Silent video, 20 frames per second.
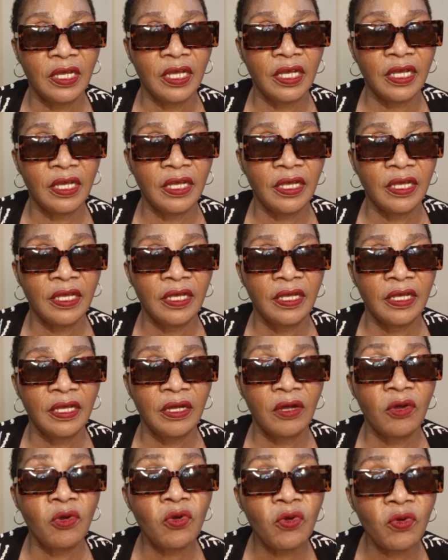Whom
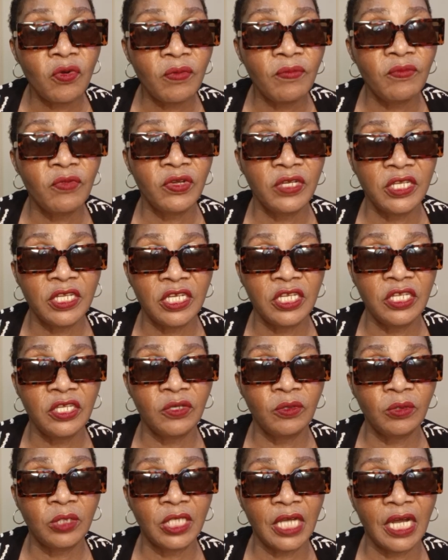did you shout out
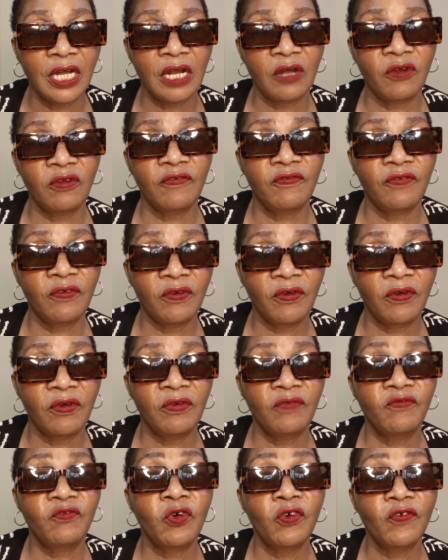for free?
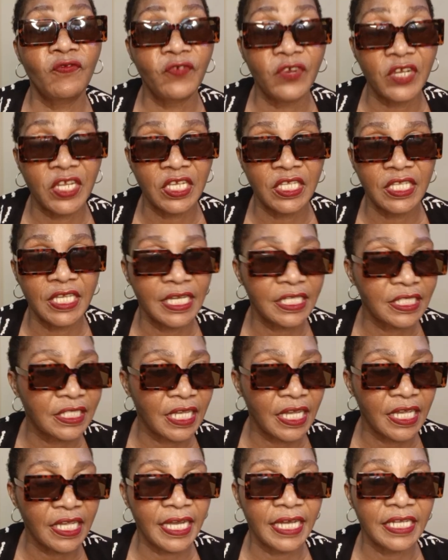Just say I did
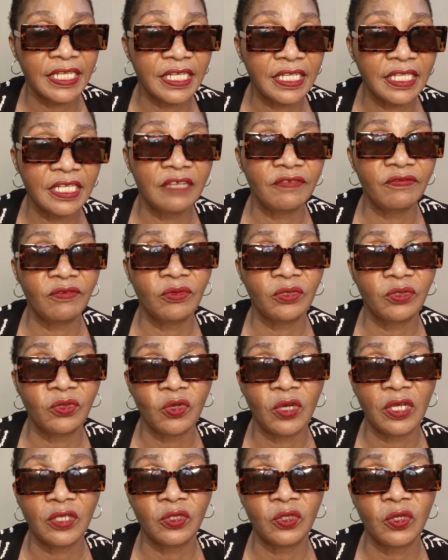this for so and so and
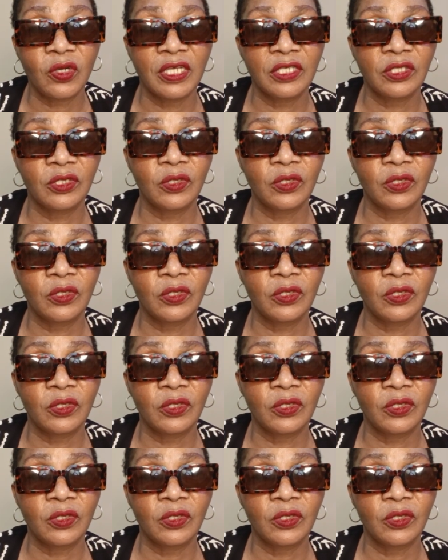so for